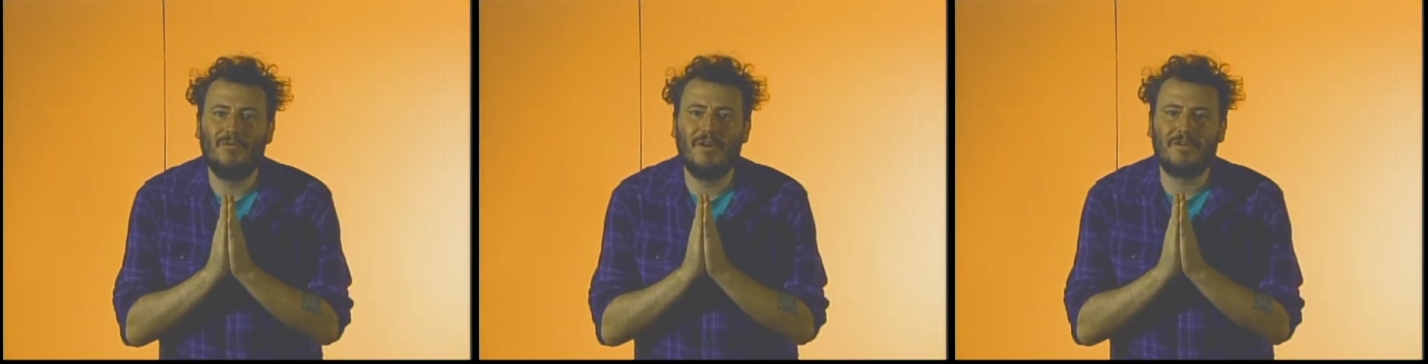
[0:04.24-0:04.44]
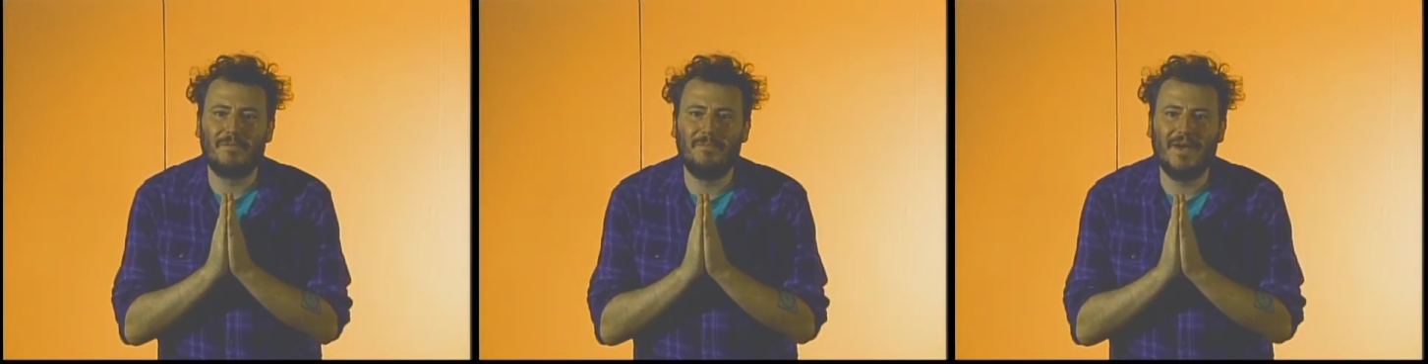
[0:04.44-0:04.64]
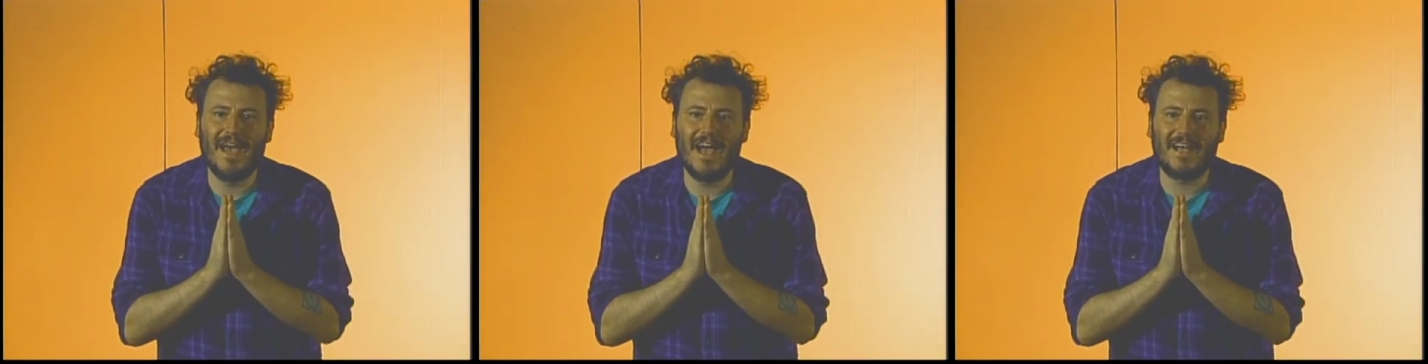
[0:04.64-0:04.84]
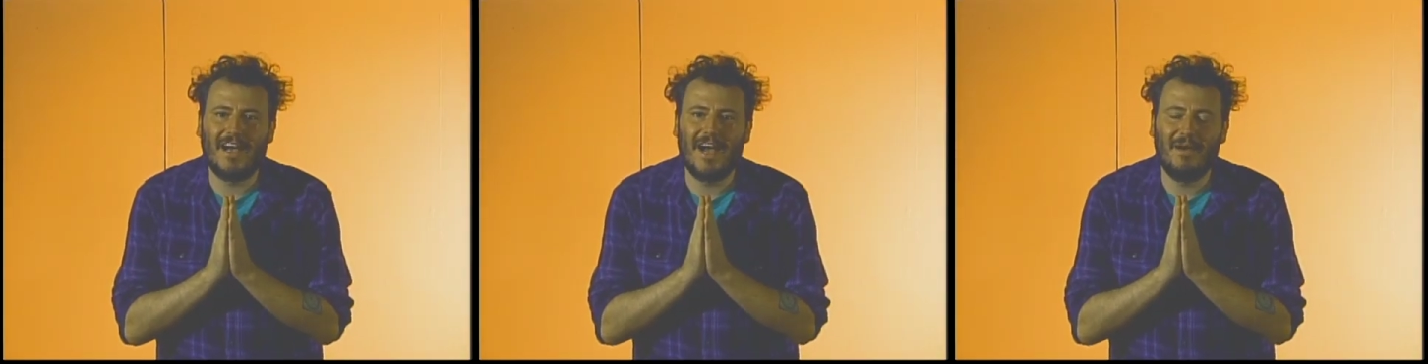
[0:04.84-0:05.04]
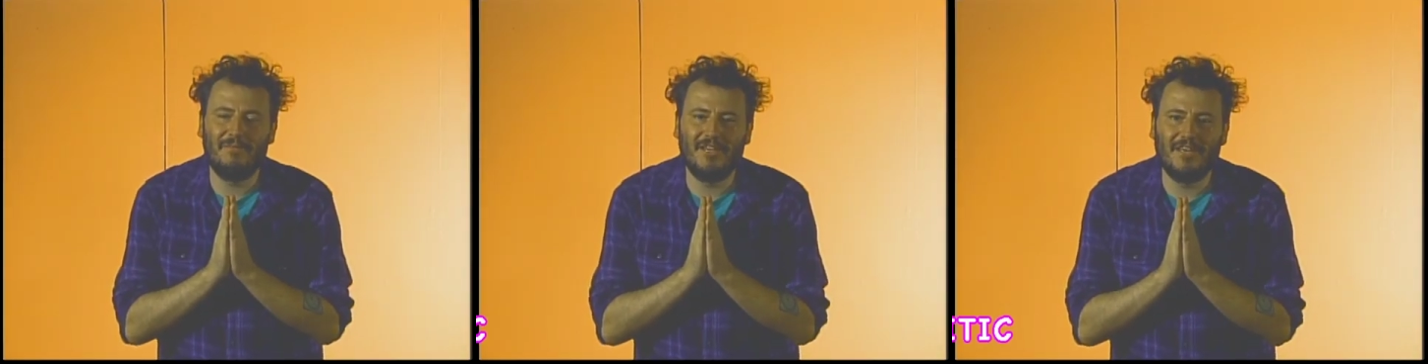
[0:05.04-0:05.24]
welcome back.
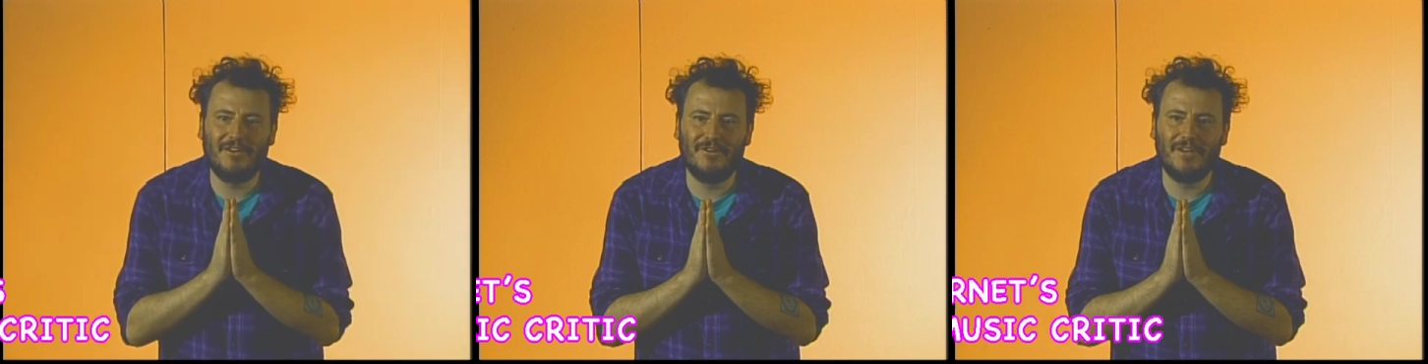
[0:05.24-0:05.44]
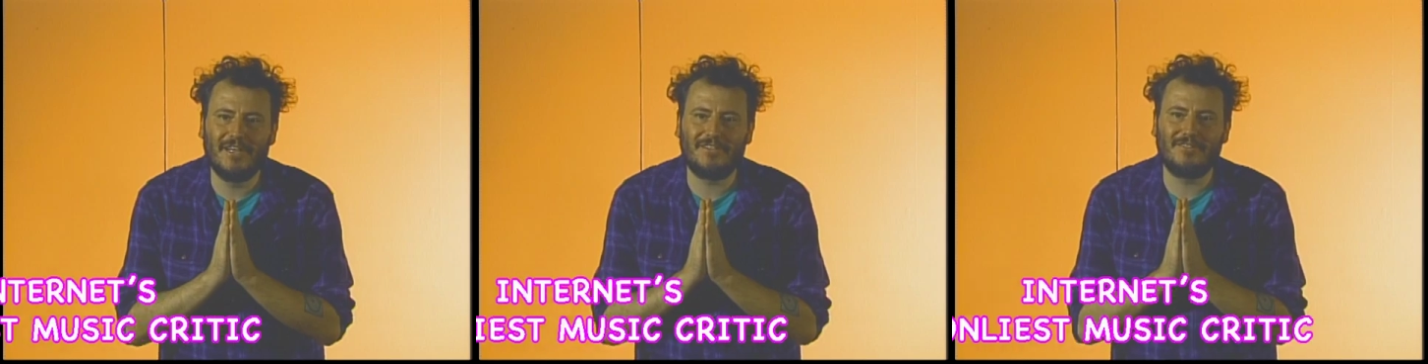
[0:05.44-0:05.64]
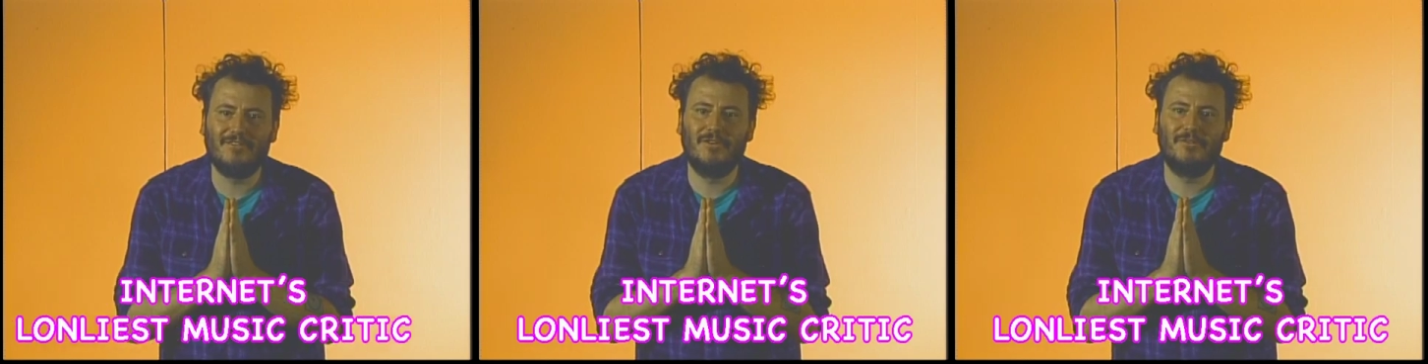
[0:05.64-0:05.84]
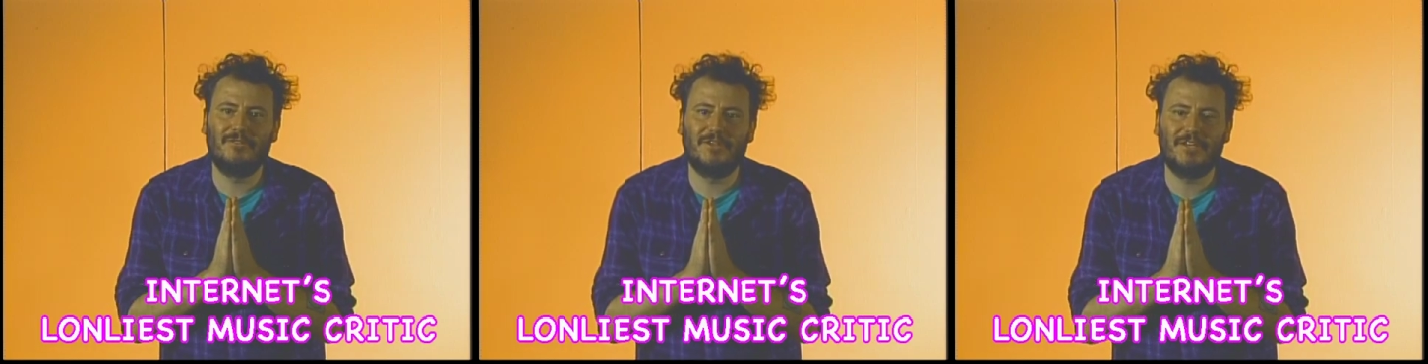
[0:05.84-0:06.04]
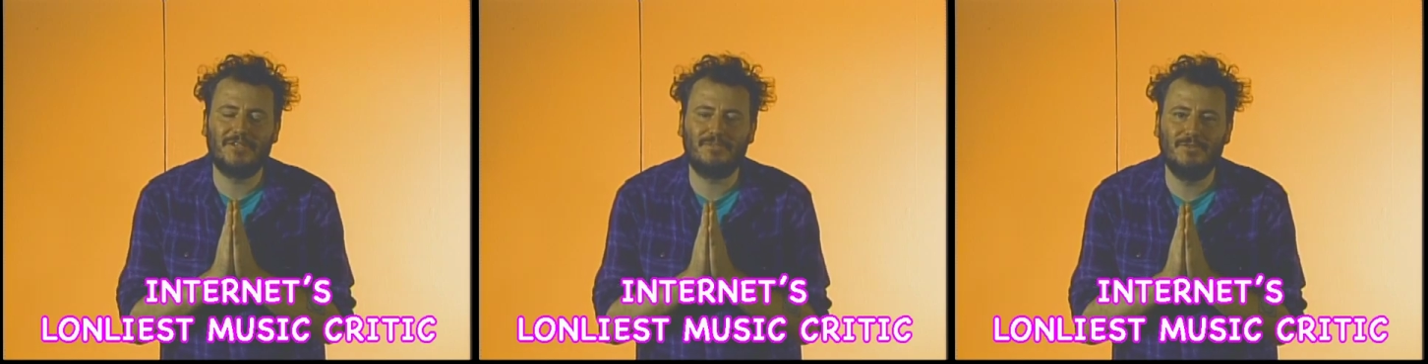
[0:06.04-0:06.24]
I'm the internet's
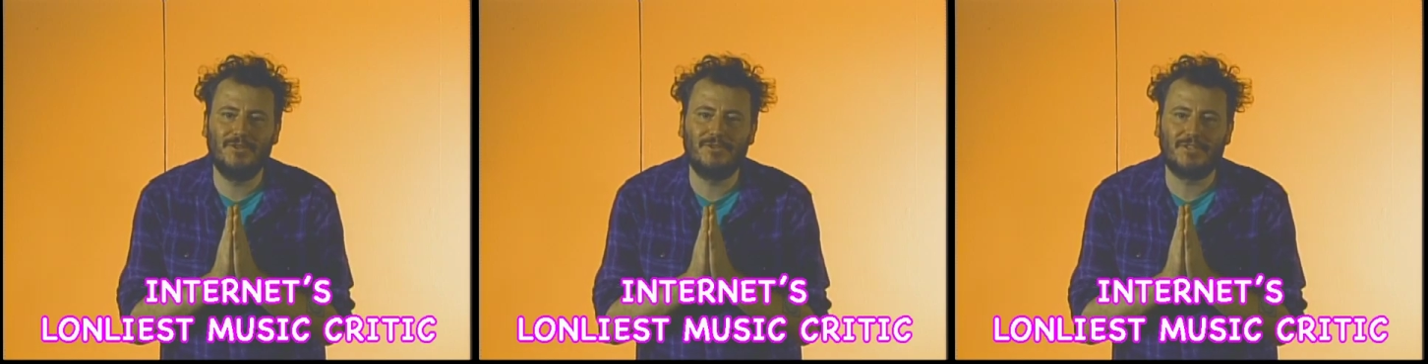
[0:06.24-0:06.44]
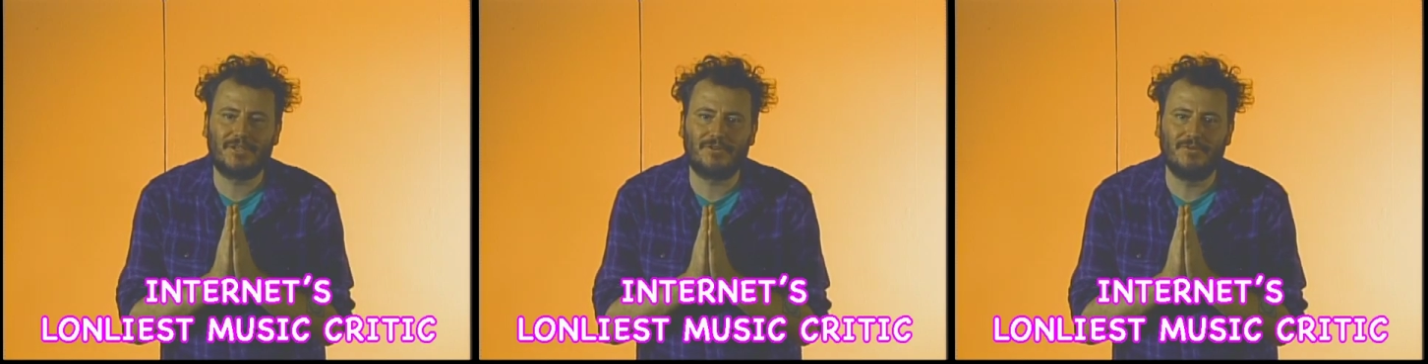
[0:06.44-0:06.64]
loneliest music